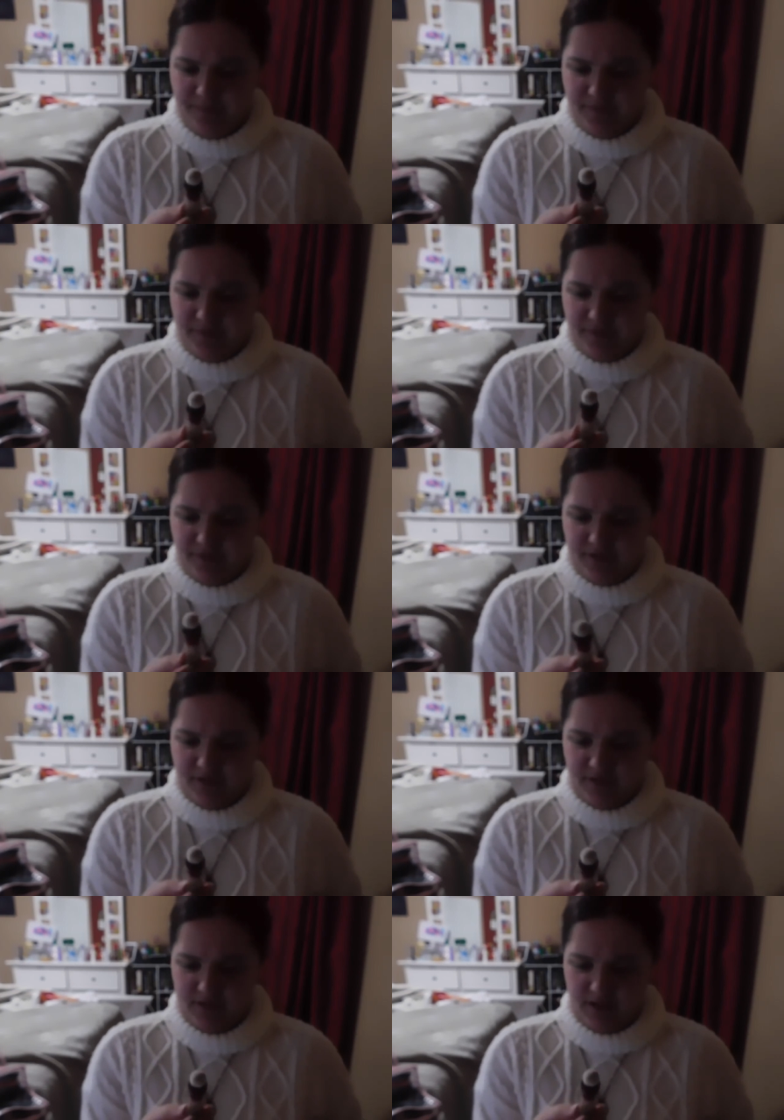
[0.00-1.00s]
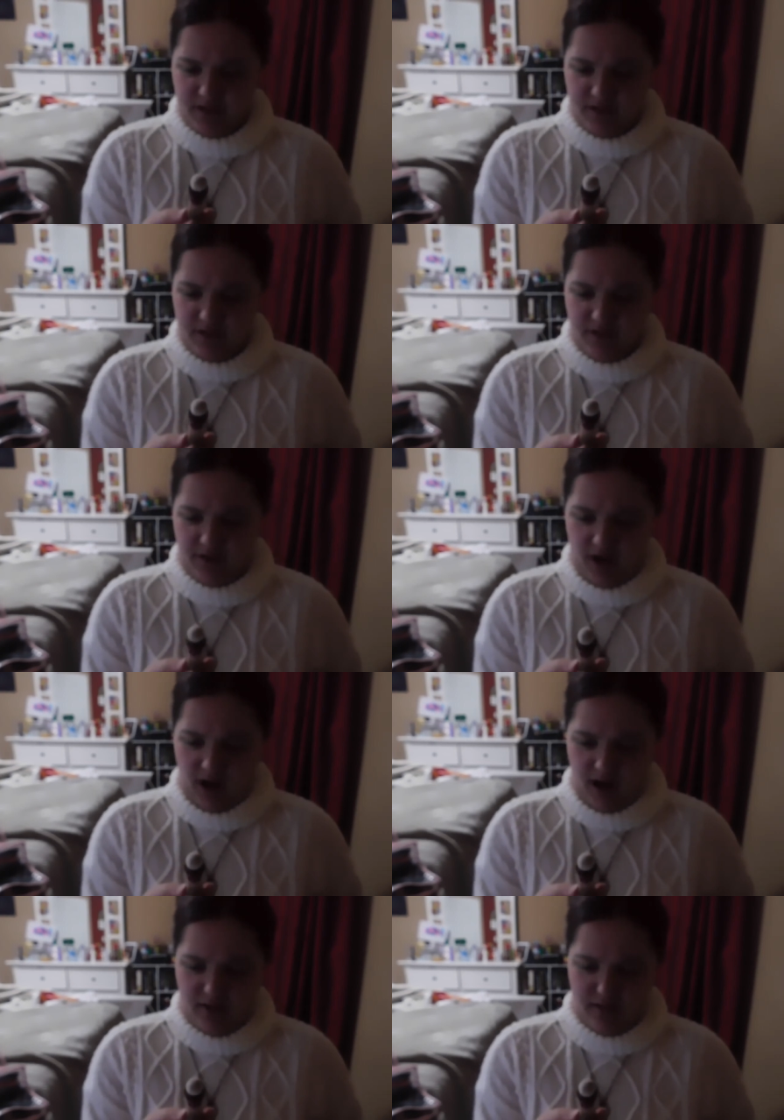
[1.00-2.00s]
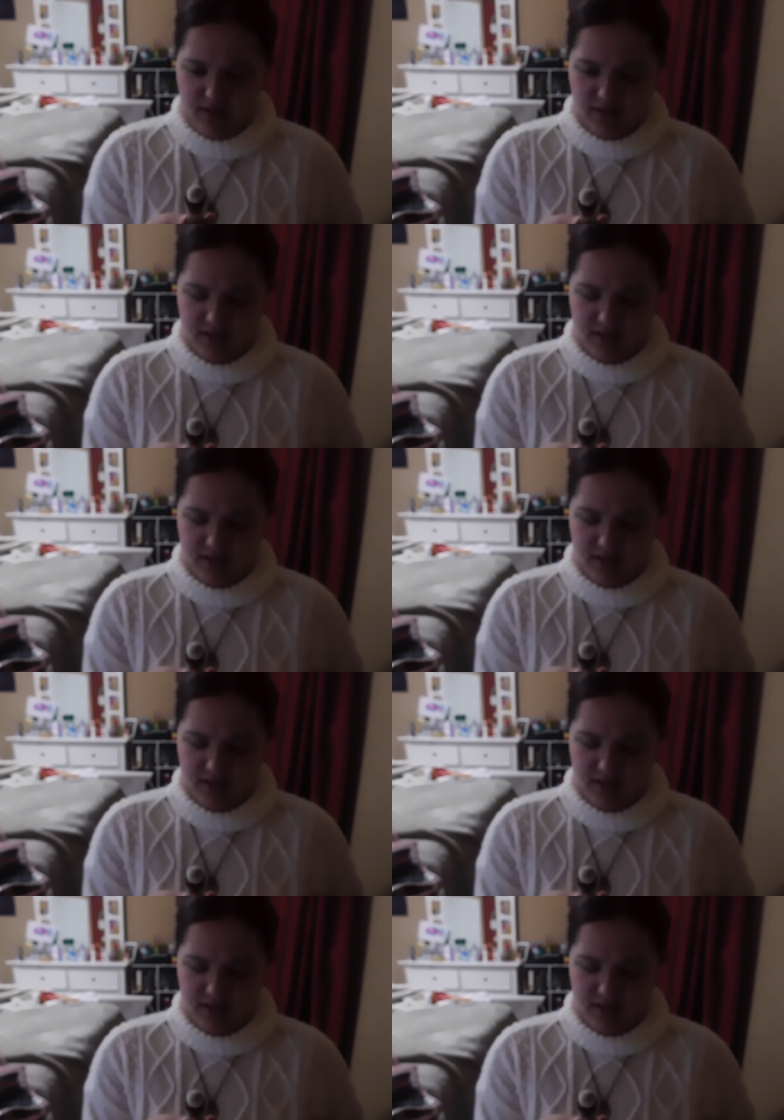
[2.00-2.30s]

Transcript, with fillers: for under your eyes. It's